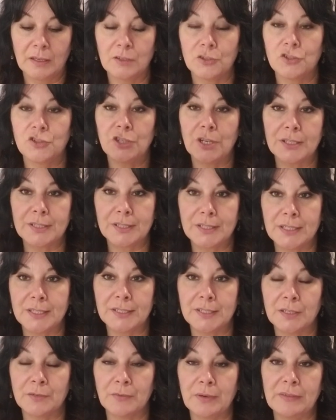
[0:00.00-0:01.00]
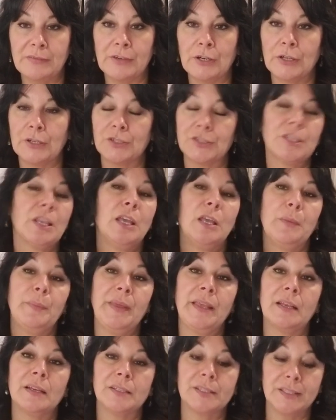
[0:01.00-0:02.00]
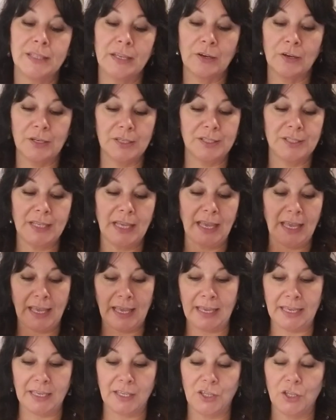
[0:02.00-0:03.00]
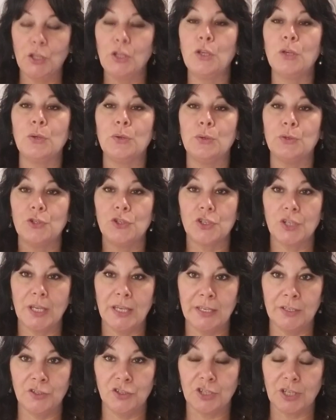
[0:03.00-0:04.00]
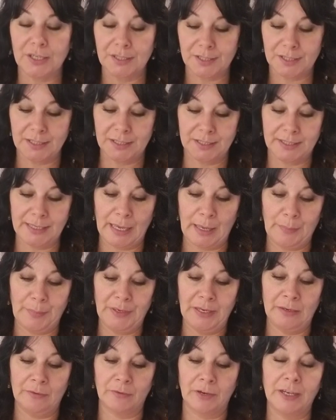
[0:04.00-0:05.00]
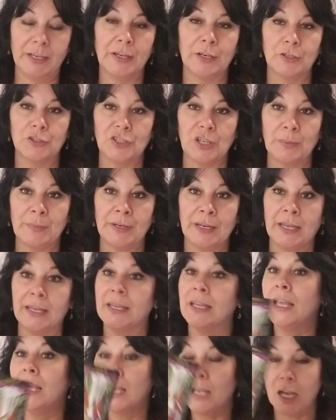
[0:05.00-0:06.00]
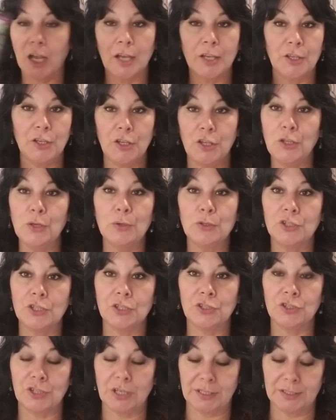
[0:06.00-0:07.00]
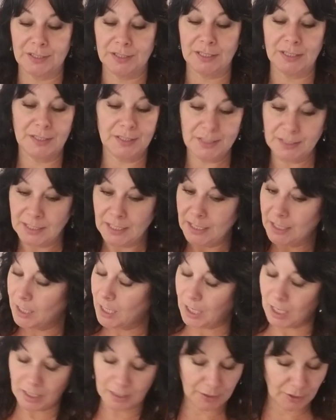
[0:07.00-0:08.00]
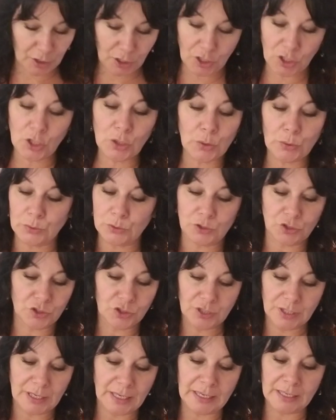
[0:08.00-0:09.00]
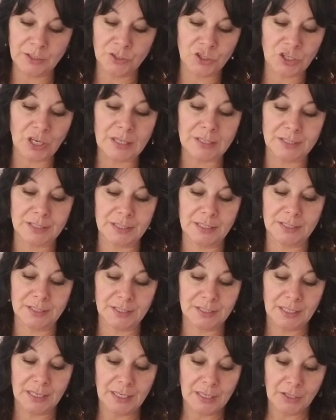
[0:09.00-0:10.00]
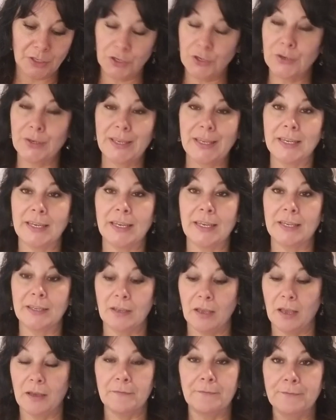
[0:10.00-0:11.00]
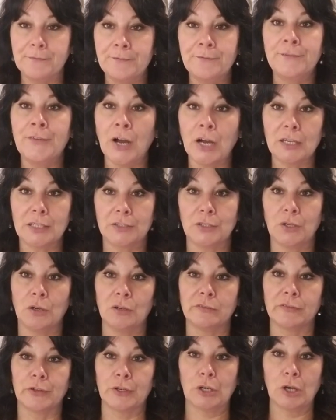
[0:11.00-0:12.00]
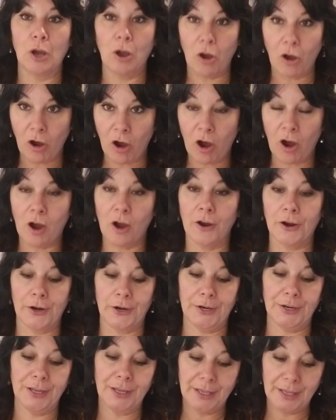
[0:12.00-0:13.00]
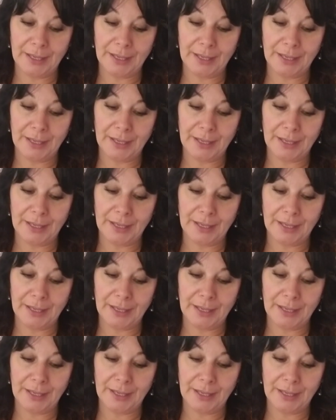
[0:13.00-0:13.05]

Justice in reverse, because there is a huge injustice happening right here, Gemini. A huge injustice. Huge injustice. You're getting fucked over hard